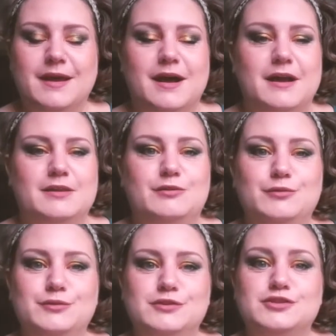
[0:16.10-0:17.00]

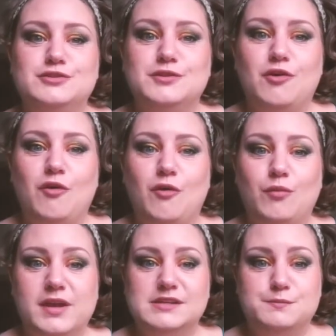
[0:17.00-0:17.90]
You should
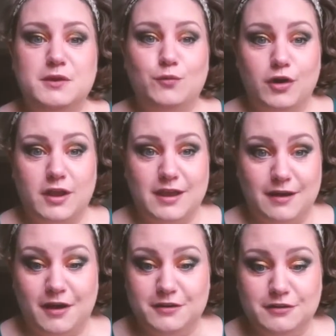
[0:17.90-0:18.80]
always be
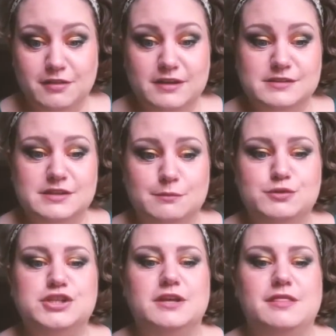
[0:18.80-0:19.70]
working under the
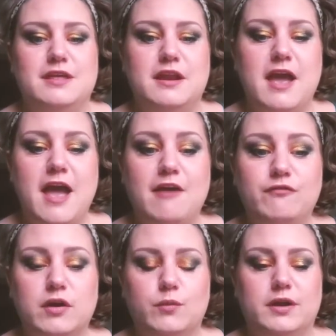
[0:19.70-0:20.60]
assumption that
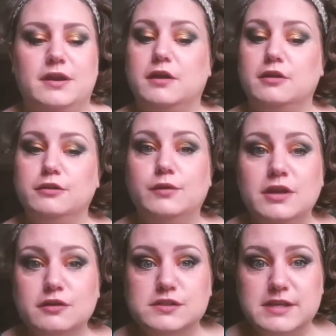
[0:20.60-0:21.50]
everyone, including
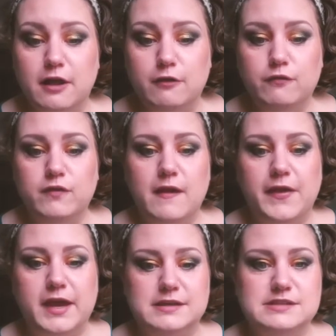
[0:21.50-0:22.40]
yourself,
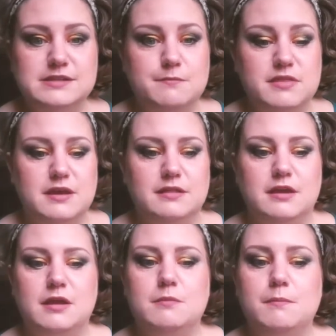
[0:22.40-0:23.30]
has something that
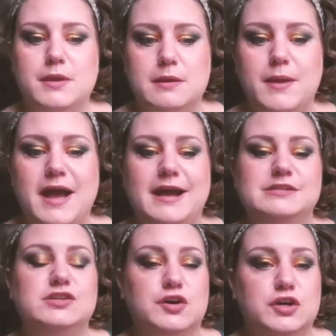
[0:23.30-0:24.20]
can be
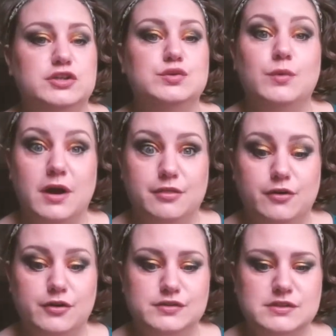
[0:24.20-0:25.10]
passed on to
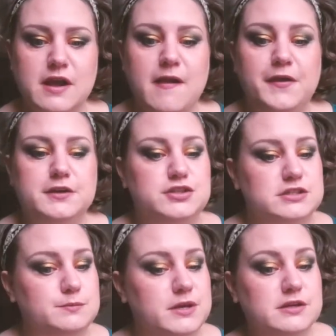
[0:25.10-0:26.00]
others.
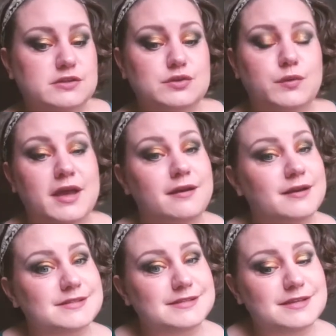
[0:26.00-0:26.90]
Just because you
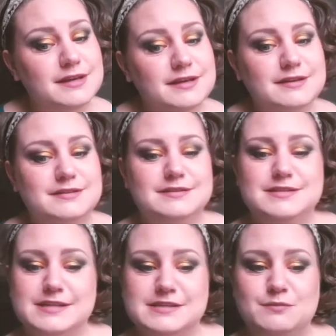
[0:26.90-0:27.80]
cannot see it
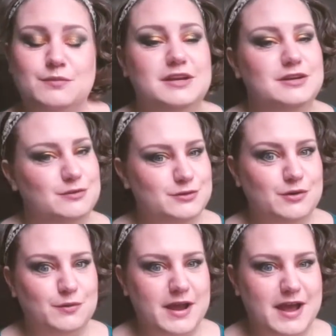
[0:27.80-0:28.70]
doesn't mean you
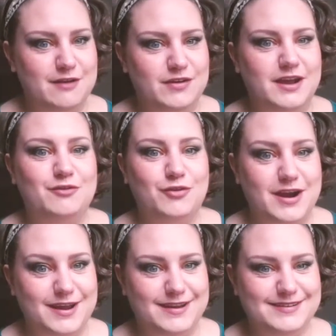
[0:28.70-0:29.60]
don't have it,
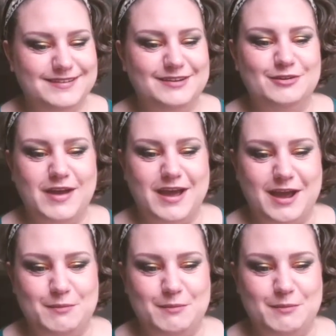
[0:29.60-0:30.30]
right? Okay.